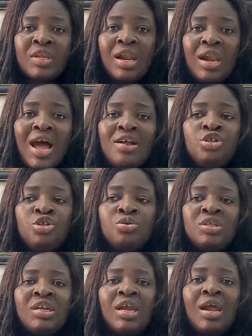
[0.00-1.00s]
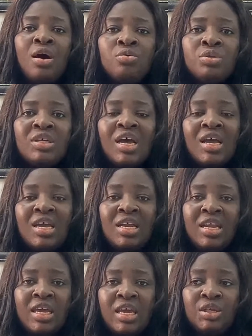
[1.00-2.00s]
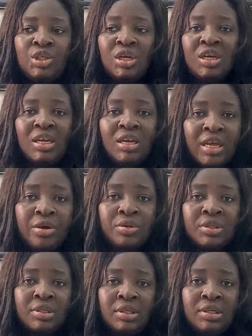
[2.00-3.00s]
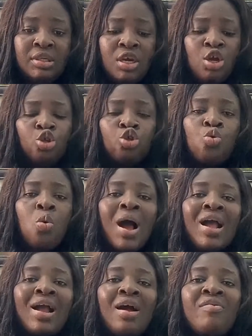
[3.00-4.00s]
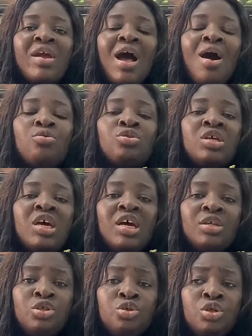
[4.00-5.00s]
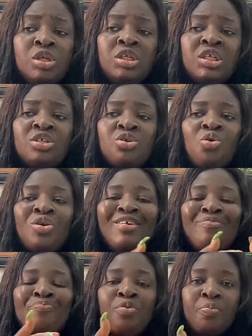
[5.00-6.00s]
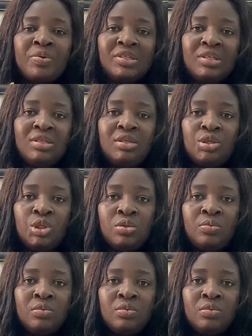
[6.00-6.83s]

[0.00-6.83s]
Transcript: land use in Alausa in Ikeja, Lagos State, to go and carry out a due diligence on a property search,